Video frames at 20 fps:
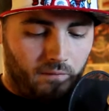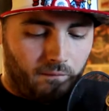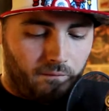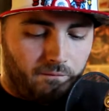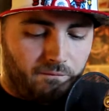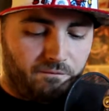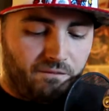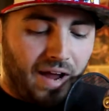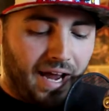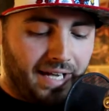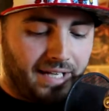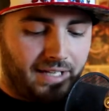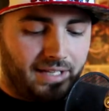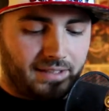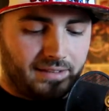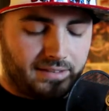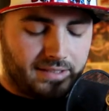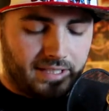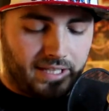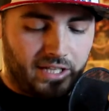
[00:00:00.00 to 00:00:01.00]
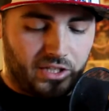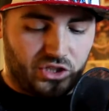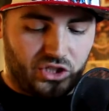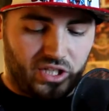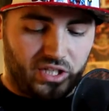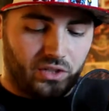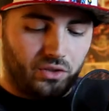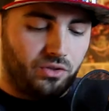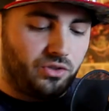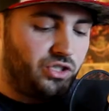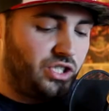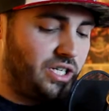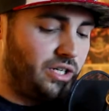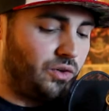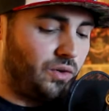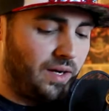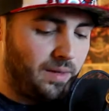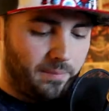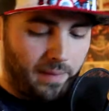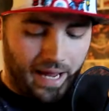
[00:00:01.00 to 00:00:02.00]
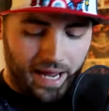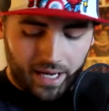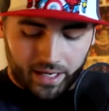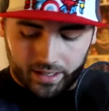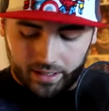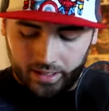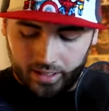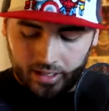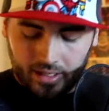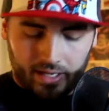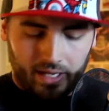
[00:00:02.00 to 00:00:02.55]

fighting to get Jean Grey back.